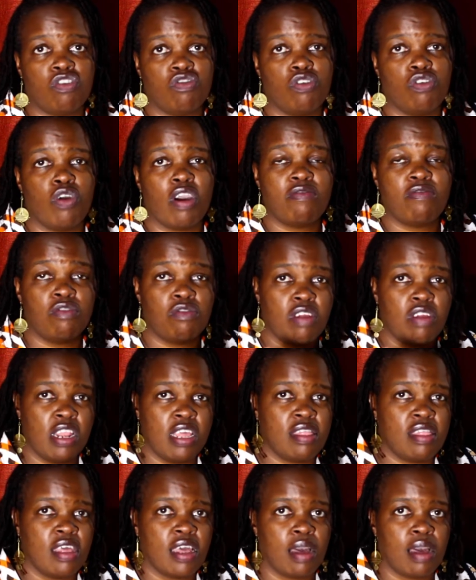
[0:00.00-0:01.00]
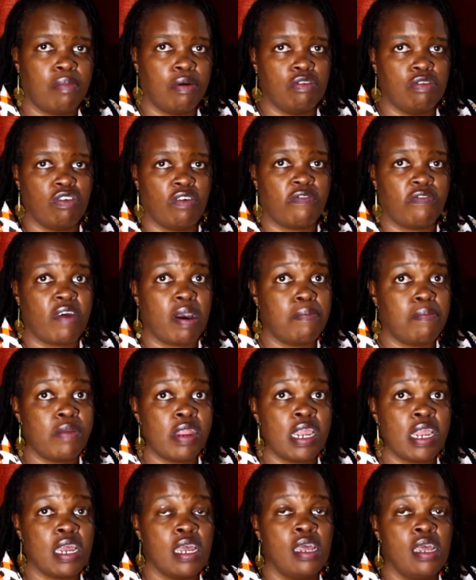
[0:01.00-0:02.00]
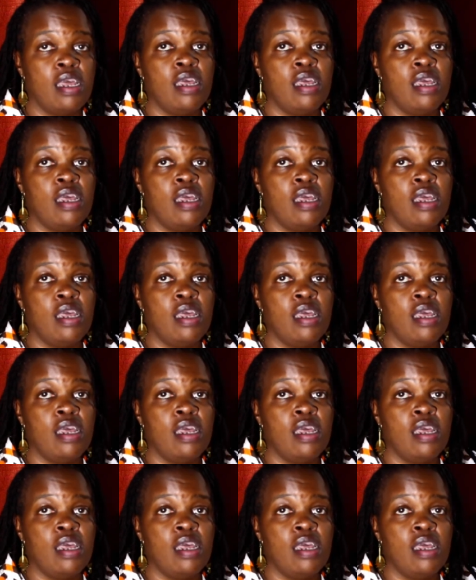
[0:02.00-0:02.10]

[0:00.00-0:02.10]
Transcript: So you have to really think about your fabric.